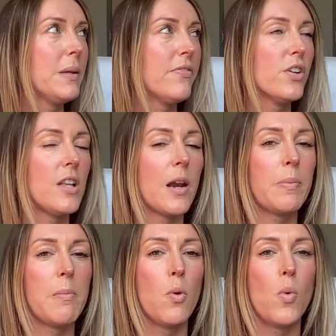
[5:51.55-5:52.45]
for a lot of
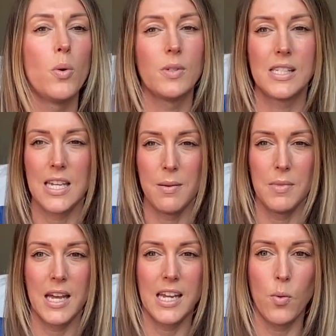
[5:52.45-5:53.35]
people won't seem
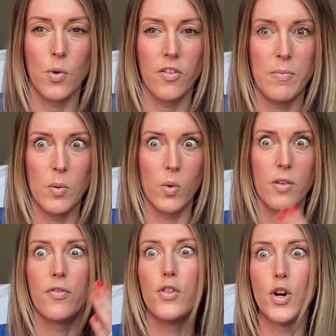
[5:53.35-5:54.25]
like it would have been one
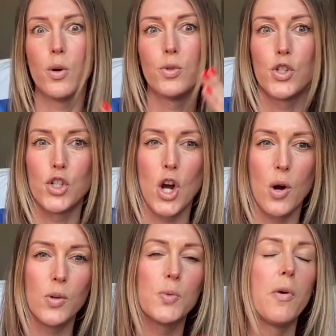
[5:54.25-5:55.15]
of those
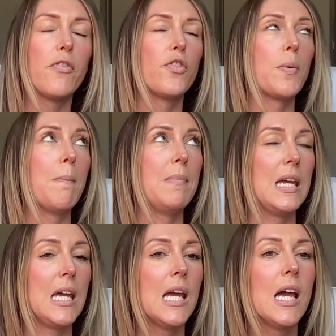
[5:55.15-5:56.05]
shows, but for
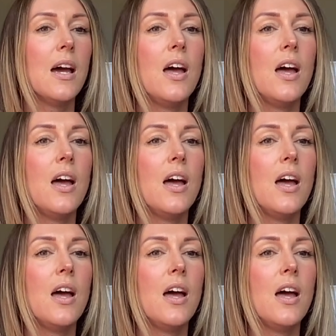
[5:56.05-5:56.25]
me,